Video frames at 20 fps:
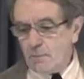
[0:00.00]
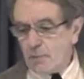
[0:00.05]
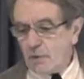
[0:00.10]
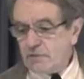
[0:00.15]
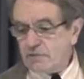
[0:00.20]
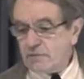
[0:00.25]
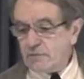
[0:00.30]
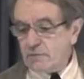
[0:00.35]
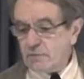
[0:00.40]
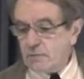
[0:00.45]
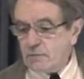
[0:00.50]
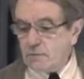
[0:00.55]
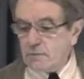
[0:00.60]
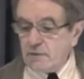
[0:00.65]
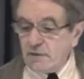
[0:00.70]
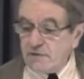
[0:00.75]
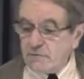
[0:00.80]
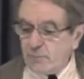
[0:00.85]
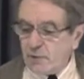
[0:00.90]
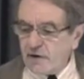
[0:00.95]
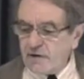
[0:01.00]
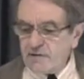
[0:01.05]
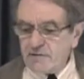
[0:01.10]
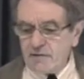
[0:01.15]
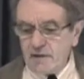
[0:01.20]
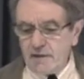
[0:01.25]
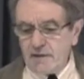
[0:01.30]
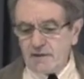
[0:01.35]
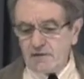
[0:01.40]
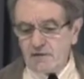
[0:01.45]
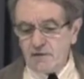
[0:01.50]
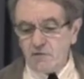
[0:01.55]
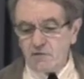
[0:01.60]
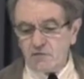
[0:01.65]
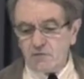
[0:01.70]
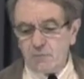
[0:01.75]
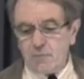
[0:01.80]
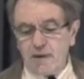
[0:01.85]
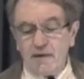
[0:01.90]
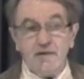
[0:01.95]
but it brings it in a
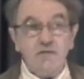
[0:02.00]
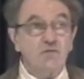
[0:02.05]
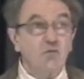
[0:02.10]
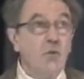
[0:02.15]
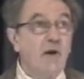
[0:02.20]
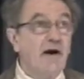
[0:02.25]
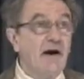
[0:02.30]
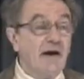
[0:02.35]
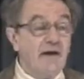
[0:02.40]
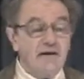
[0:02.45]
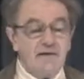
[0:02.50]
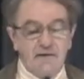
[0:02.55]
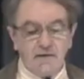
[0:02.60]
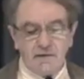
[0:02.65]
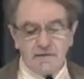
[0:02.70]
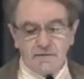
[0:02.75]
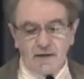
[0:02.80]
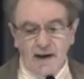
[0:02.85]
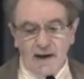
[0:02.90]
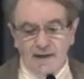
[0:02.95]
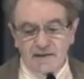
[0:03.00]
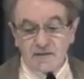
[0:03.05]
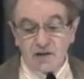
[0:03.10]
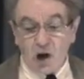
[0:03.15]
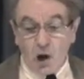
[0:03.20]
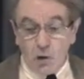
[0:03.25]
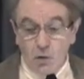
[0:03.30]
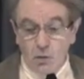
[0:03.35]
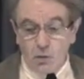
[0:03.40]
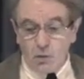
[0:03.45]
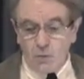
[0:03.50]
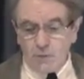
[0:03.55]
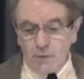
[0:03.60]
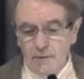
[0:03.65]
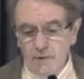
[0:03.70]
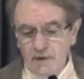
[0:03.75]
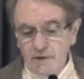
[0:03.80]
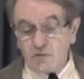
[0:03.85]
space where it is at home,